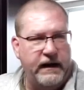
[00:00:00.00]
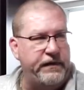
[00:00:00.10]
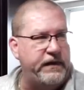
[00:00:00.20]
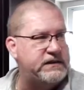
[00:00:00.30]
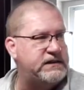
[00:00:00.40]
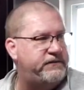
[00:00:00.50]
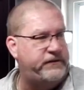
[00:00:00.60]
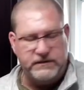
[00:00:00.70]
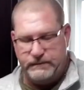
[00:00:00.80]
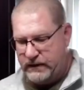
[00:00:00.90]
And there's the
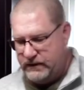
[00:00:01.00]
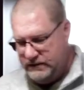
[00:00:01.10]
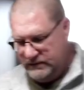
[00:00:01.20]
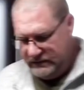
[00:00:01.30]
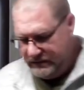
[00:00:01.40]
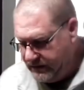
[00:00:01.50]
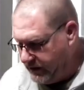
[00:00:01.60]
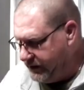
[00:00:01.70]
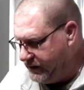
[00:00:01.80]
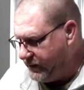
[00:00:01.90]
first part
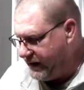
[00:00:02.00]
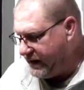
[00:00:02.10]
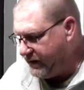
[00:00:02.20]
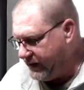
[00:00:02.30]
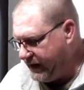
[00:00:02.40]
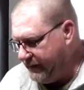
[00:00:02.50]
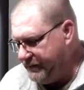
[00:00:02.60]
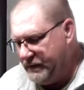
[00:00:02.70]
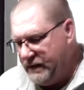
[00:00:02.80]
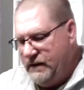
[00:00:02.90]
underway already.
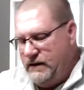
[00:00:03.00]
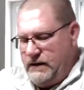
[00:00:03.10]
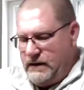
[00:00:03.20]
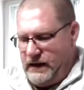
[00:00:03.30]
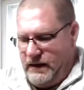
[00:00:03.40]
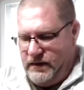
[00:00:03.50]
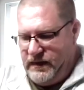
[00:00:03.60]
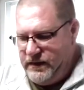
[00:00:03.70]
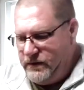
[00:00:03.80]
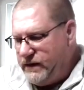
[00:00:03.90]
Okay,
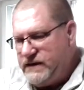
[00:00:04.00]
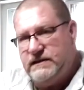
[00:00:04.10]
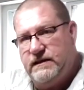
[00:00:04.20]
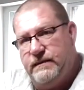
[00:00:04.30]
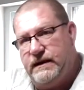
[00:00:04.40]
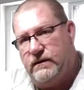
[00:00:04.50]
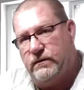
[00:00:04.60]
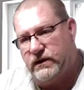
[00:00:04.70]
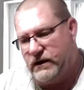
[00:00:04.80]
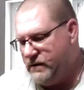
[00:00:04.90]
then the rest of the
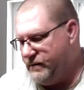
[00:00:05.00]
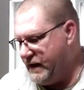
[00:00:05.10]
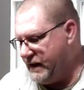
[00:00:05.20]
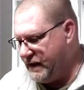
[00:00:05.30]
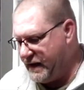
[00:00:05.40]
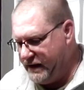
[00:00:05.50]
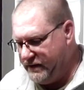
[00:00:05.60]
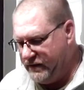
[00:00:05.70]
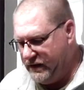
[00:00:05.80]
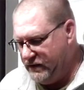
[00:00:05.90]
meal we're going to make kind
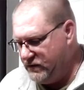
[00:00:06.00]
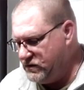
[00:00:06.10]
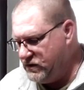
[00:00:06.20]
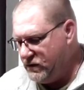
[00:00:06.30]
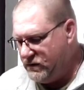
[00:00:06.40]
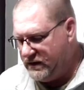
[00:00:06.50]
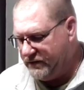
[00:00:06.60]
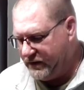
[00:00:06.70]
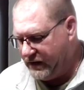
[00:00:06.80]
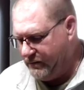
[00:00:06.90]
of in 2
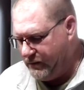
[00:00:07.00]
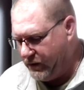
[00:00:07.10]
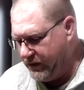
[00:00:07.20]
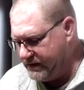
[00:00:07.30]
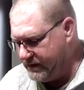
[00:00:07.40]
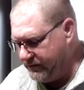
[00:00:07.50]
different components.